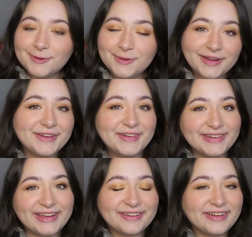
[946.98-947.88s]
we are going
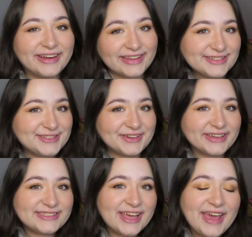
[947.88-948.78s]
to get right into
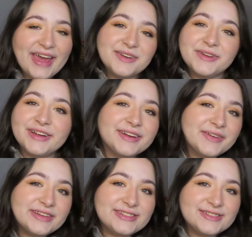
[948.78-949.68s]
it, and we are
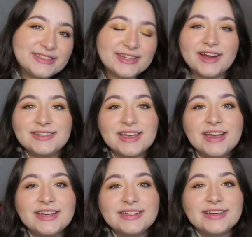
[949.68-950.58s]
going to start
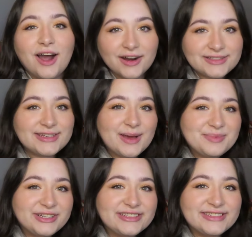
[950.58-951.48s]

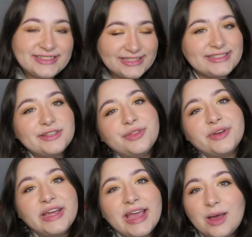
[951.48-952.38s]
Heartstopper Season
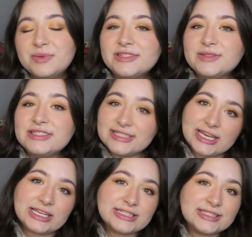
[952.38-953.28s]
3, Episode
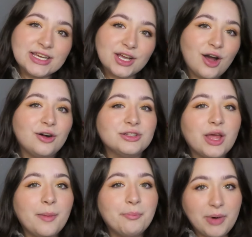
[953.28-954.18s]
6, called
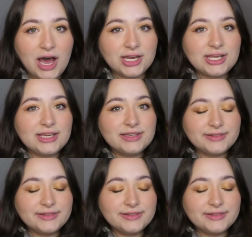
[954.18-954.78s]
Body.